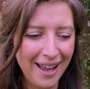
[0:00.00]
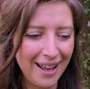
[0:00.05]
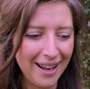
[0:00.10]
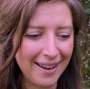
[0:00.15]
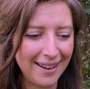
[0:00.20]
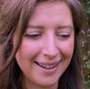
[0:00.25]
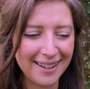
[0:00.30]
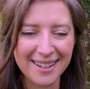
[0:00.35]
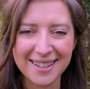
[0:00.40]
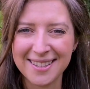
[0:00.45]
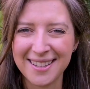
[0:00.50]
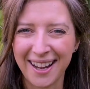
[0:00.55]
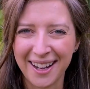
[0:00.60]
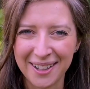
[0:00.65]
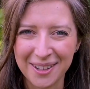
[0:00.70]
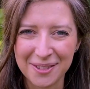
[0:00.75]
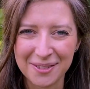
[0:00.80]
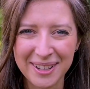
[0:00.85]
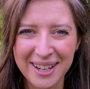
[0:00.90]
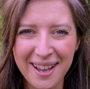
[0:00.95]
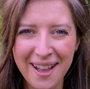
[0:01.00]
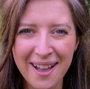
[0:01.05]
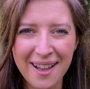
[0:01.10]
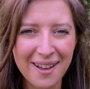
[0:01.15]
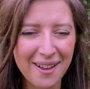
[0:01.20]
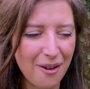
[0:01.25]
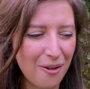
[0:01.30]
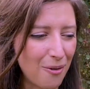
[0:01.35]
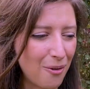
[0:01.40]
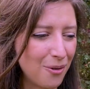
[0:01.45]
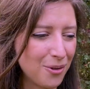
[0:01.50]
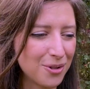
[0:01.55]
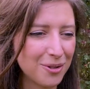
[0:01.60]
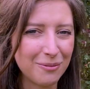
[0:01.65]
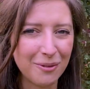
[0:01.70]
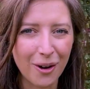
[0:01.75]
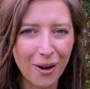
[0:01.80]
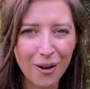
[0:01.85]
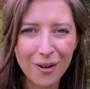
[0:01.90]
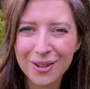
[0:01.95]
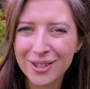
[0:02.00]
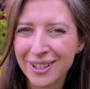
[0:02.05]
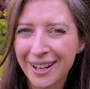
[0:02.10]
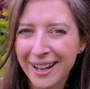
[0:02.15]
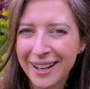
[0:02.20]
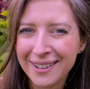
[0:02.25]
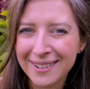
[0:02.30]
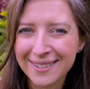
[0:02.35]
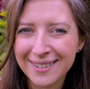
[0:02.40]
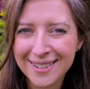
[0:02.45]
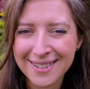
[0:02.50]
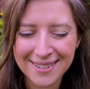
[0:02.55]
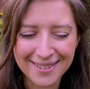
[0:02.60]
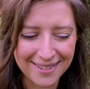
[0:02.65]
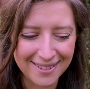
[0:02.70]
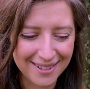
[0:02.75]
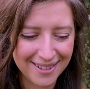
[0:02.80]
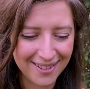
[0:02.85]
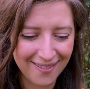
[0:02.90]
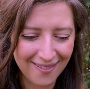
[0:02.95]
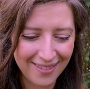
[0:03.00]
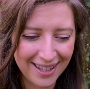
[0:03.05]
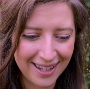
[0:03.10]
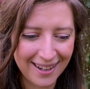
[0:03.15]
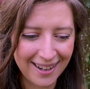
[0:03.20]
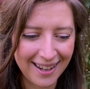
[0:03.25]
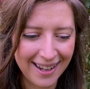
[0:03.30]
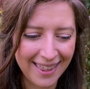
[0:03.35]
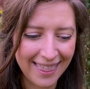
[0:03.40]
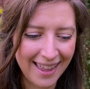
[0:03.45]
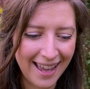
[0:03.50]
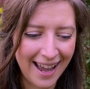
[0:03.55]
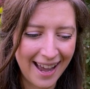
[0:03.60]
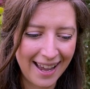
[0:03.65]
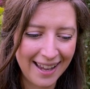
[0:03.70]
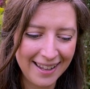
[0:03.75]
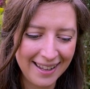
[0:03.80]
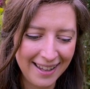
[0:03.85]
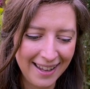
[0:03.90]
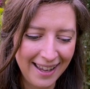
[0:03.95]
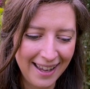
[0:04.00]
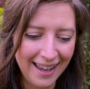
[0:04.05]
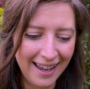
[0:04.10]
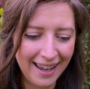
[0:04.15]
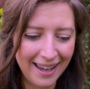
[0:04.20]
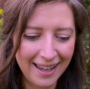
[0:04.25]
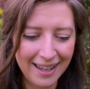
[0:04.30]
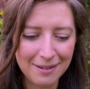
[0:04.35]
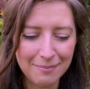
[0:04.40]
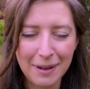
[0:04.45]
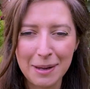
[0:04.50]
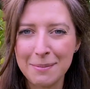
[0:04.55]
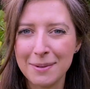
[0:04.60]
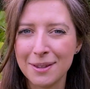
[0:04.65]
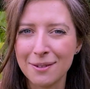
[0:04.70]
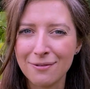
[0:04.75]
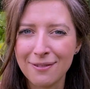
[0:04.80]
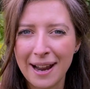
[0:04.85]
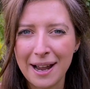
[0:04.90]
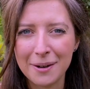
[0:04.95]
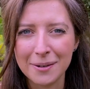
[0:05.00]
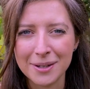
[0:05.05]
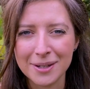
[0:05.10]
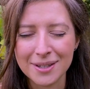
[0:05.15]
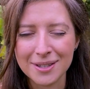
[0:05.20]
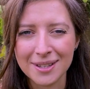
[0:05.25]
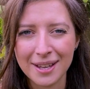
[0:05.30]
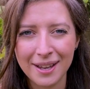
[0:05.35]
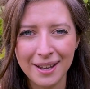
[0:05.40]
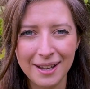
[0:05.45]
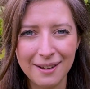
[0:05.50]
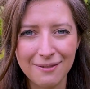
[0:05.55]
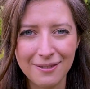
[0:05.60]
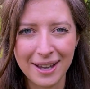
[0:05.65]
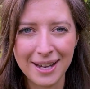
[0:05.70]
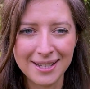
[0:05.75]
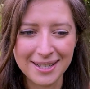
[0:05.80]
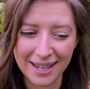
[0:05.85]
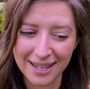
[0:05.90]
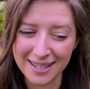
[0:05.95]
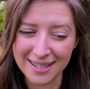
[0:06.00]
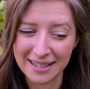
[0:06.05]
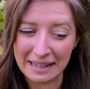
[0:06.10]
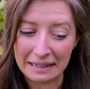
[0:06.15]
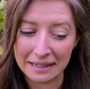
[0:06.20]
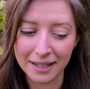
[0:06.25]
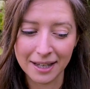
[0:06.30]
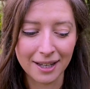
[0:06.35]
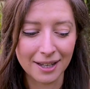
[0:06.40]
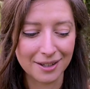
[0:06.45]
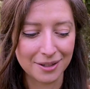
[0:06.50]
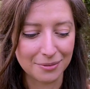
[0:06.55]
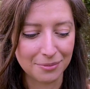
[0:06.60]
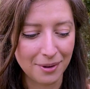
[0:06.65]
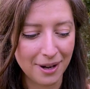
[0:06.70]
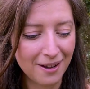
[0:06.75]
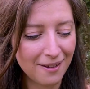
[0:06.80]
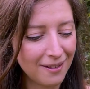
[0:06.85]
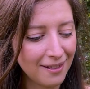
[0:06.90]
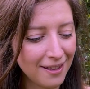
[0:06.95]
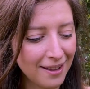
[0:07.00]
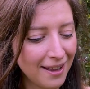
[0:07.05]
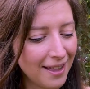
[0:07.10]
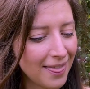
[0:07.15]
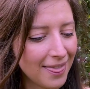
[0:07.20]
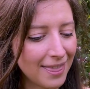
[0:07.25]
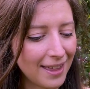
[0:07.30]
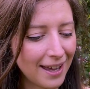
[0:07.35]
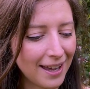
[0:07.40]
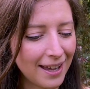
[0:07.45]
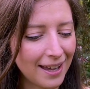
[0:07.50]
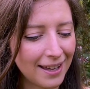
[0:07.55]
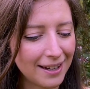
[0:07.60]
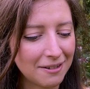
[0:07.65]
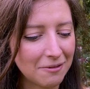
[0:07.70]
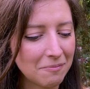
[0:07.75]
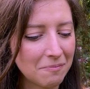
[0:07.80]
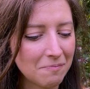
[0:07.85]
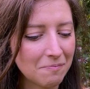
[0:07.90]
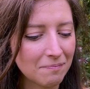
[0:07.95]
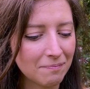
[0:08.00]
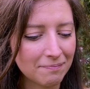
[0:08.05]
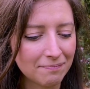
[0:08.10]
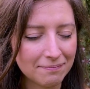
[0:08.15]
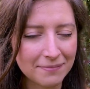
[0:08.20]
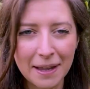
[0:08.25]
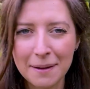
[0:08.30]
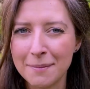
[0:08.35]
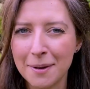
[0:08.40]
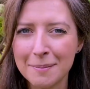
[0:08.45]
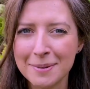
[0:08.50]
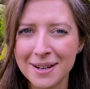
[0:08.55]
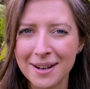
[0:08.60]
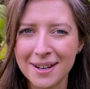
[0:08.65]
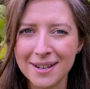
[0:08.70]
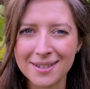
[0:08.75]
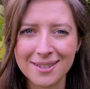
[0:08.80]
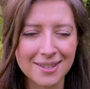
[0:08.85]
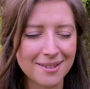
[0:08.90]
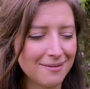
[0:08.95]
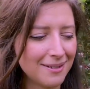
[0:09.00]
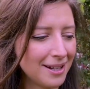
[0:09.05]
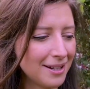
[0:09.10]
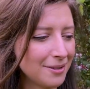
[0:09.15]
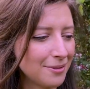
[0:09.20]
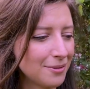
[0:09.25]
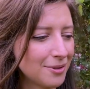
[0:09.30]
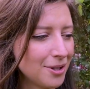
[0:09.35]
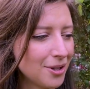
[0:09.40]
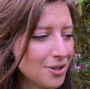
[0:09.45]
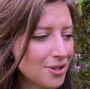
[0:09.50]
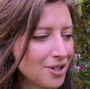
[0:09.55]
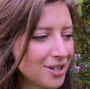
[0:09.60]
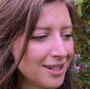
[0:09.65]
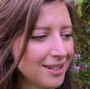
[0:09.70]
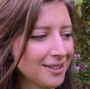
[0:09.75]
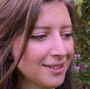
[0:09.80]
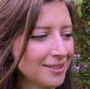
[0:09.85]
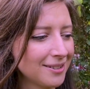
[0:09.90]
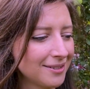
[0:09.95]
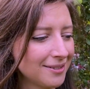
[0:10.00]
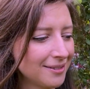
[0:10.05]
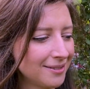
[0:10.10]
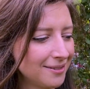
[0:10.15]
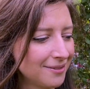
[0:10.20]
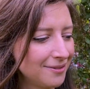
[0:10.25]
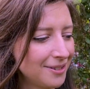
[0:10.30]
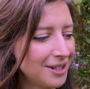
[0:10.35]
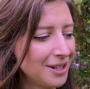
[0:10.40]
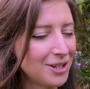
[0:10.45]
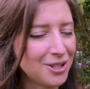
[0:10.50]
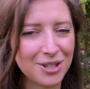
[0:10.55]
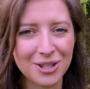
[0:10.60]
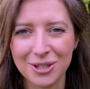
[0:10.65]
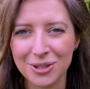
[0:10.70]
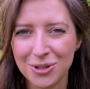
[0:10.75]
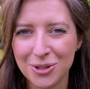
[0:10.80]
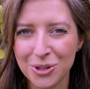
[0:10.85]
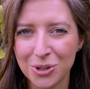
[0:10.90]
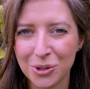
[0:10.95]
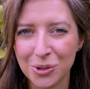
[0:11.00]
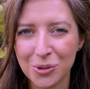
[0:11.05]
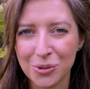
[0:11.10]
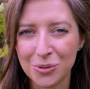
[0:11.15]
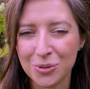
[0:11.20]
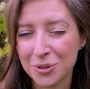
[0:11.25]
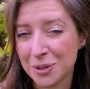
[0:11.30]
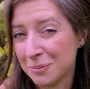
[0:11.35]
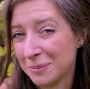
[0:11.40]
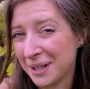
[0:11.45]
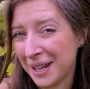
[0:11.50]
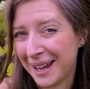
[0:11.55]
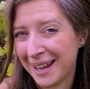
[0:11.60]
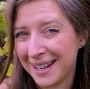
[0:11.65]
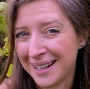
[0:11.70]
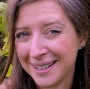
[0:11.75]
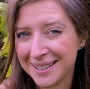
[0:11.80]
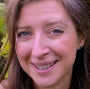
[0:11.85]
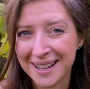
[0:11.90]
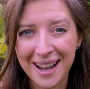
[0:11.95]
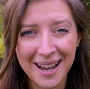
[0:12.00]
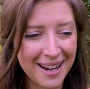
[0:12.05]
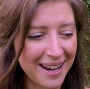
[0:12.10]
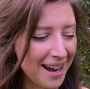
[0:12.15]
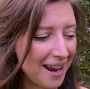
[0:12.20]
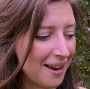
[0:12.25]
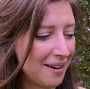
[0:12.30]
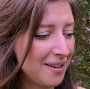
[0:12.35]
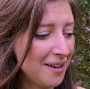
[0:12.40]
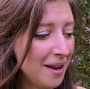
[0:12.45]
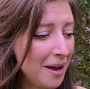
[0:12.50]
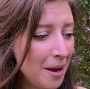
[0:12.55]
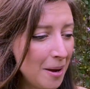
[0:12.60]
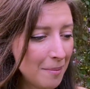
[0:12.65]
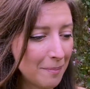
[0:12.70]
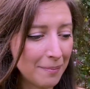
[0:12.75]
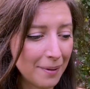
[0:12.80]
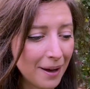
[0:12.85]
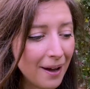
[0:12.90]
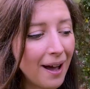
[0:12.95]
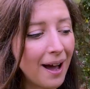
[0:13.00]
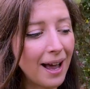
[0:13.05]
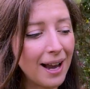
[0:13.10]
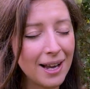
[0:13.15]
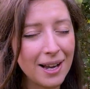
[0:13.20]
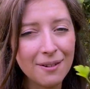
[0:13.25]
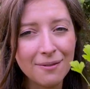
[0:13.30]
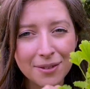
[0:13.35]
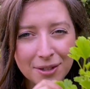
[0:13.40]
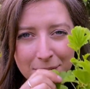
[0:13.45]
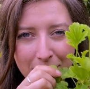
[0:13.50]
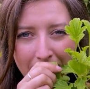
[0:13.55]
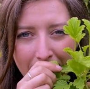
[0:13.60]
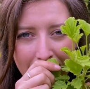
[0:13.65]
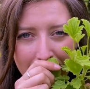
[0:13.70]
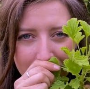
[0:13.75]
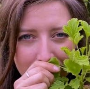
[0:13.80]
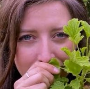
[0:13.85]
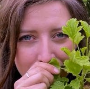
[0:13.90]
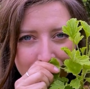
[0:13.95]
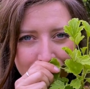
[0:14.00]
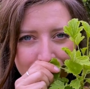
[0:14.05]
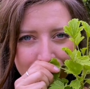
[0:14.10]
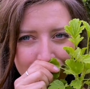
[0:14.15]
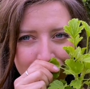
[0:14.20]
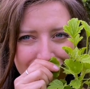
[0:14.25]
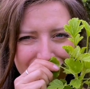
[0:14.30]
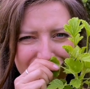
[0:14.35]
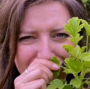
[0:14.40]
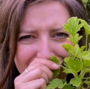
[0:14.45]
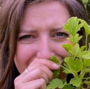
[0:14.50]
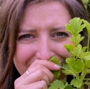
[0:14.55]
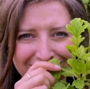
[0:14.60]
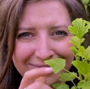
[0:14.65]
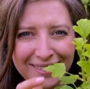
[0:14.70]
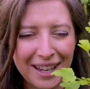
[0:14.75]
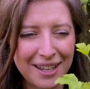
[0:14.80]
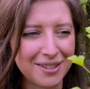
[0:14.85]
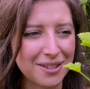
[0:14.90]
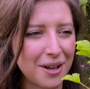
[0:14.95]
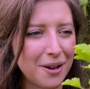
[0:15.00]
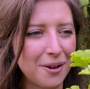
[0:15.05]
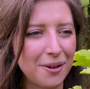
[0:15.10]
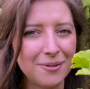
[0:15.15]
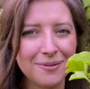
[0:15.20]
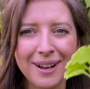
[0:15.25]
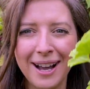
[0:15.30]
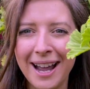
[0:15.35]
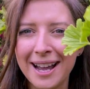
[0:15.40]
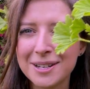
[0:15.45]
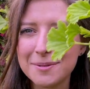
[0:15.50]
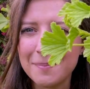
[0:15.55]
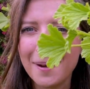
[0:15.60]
like a sangria or some cocktails or something like that. And maybe the flowers, if they taste like it as well, then that might be nice little touching finishes to some cakes. I don't know, but I love the smell, so I had to